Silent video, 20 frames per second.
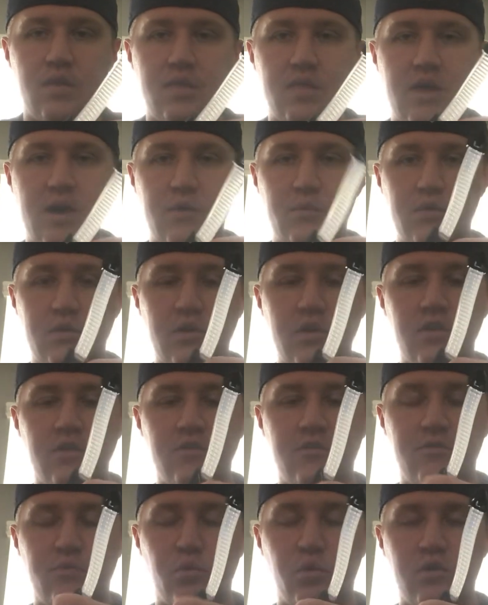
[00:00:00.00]
that when you get
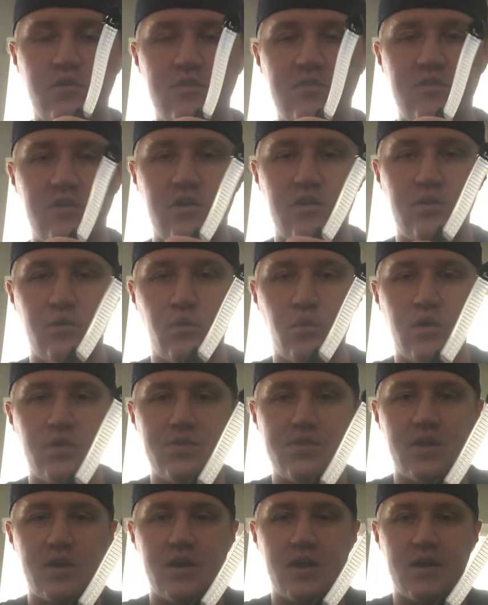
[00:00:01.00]
the SportStar, the
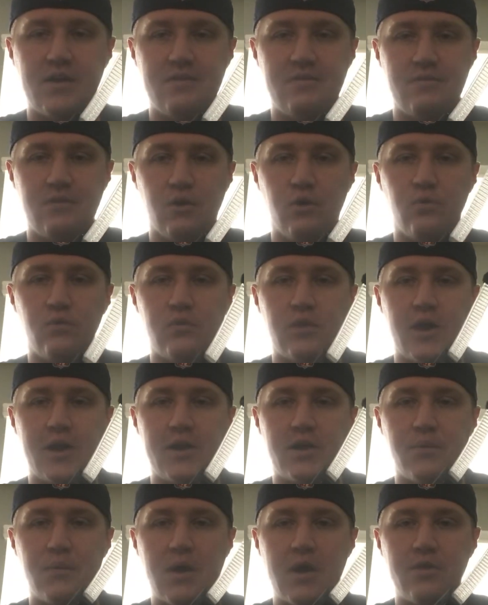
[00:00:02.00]
one thing I don't
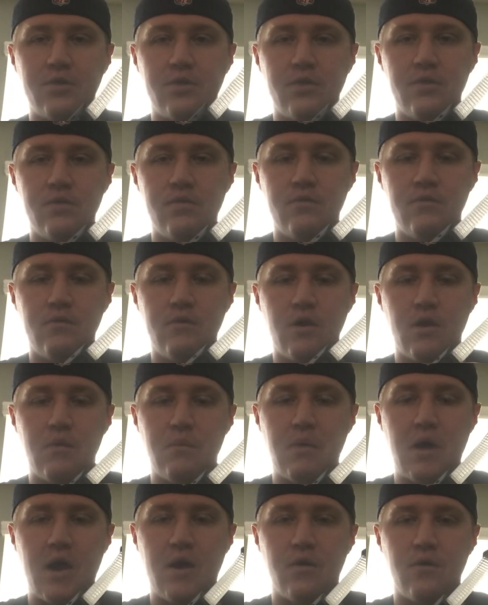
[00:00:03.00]
like about
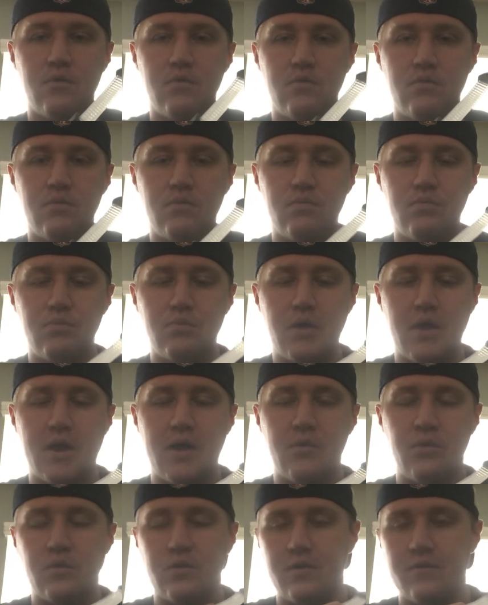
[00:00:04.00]

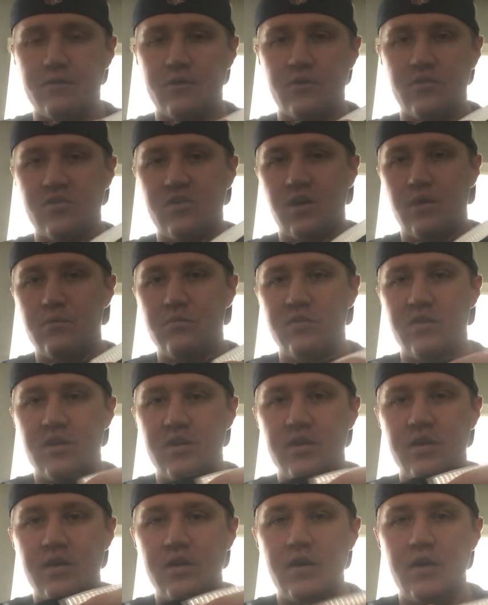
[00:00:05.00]
that when it first comes
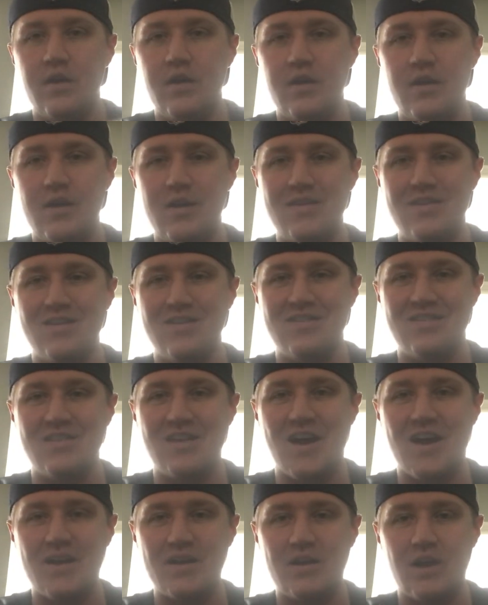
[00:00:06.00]
in, it does
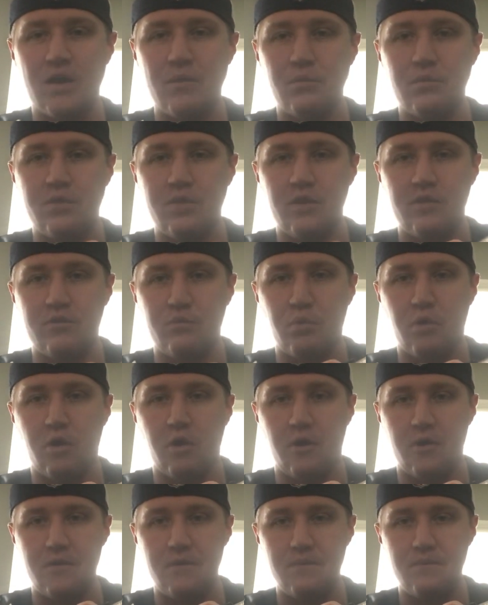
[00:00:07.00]
not come with this
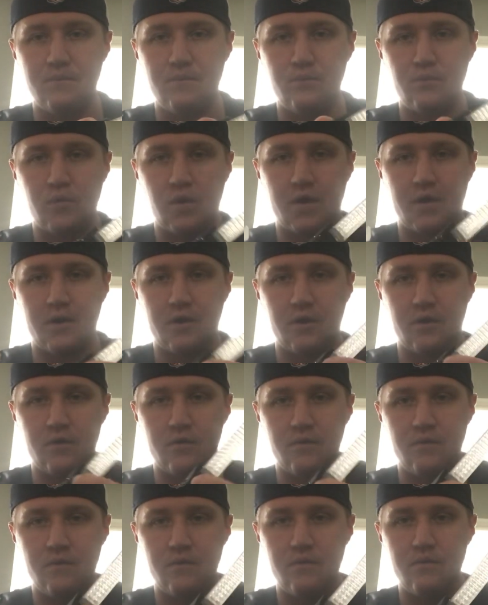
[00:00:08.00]
part right here,
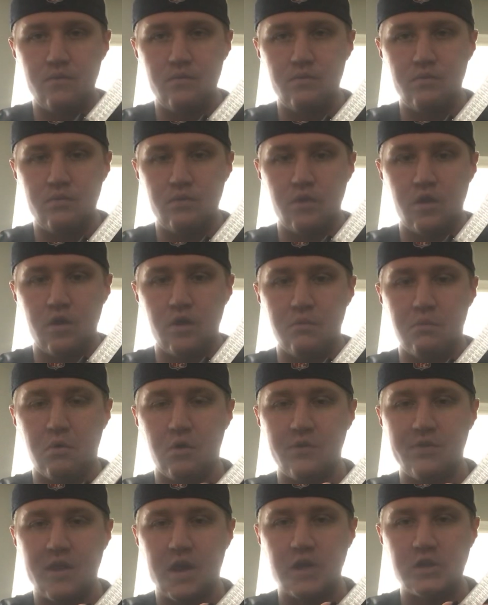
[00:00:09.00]
the
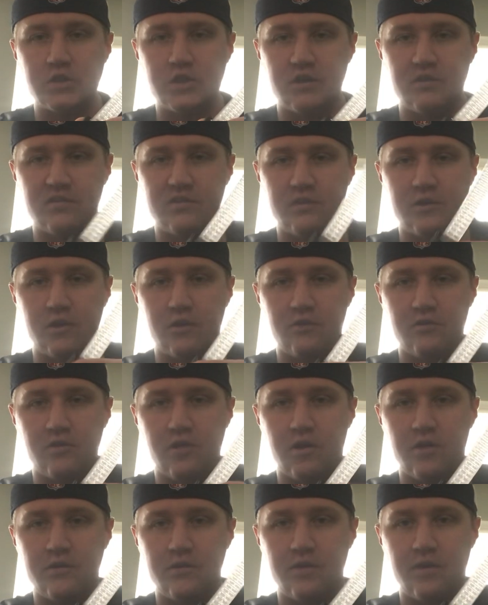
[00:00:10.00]
part that actually secures
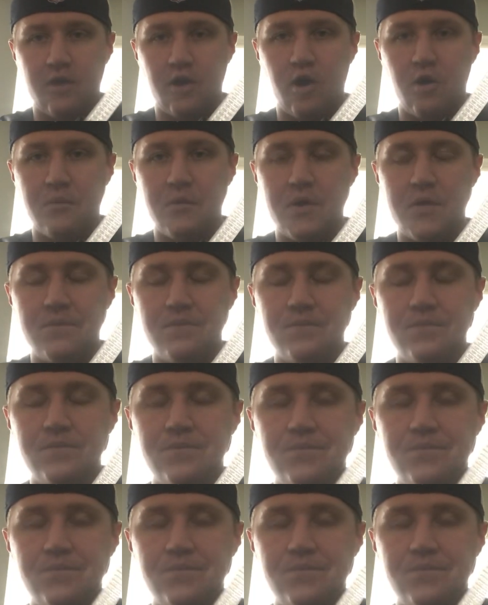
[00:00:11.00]
onto the helmet.